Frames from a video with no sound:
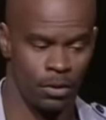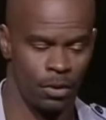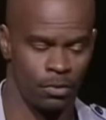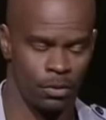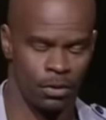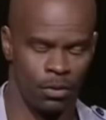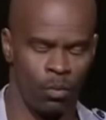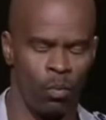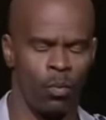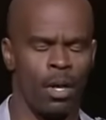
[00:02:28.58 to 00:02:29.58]
Church was the
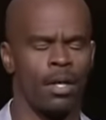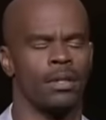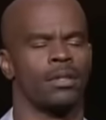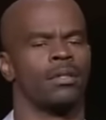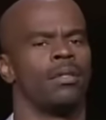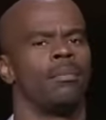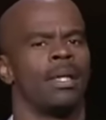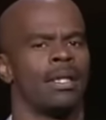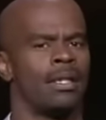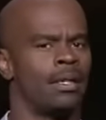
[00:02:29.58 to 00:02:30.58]
worst. Oh
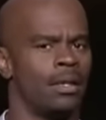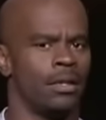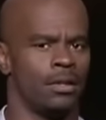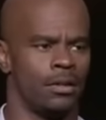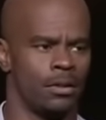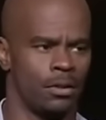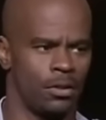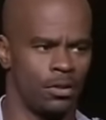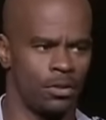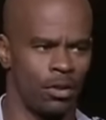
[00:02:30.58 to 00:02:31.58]
my
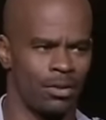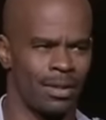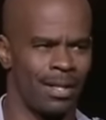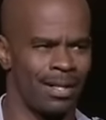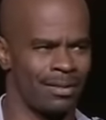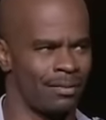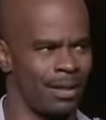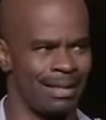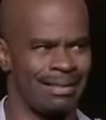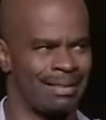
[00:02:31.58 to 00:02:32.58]
goodness. Church lasts
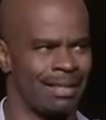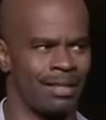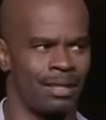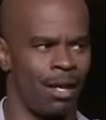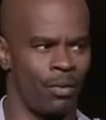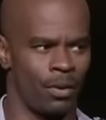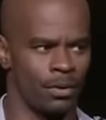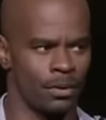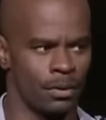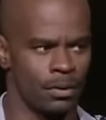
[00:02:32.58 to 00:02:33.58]
like six
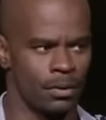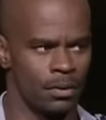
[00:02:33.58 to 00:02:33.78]
hours.